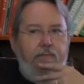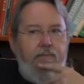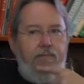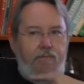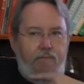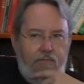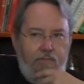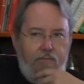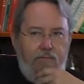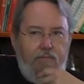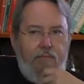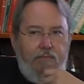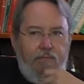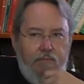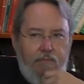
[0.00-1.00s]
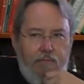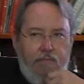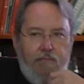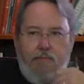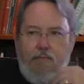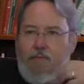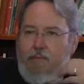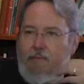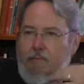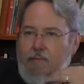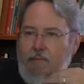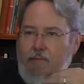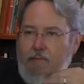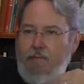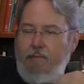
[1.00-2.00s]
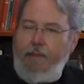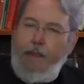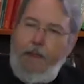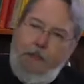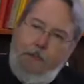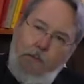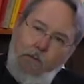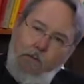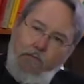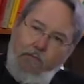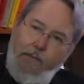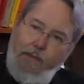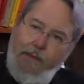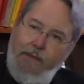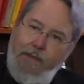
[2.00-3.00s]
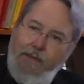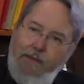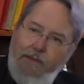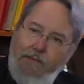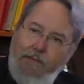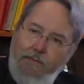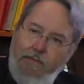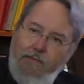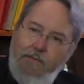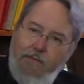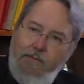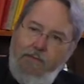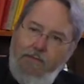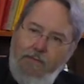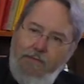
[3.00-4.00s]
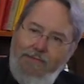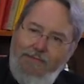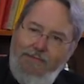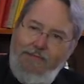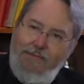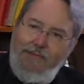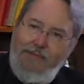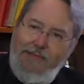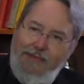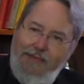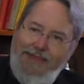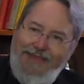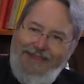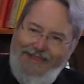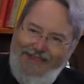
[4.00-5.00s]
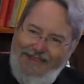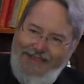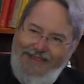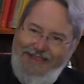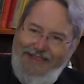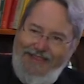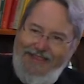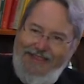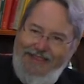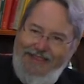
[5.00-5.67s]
And in fact, uh, my current interest, as, uh, as it is at least,